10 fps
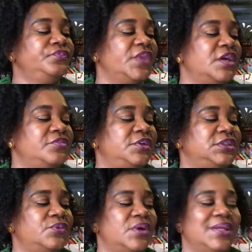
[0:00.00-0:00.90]
If you're
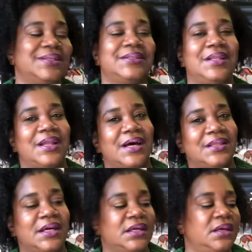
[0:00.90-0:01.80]
someone that's not
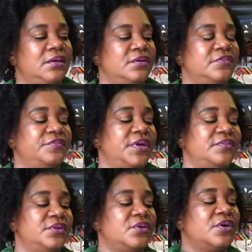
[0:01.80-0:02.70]
that keen on
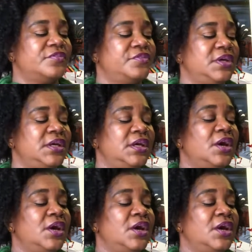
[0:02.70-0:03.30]
flavored coffee,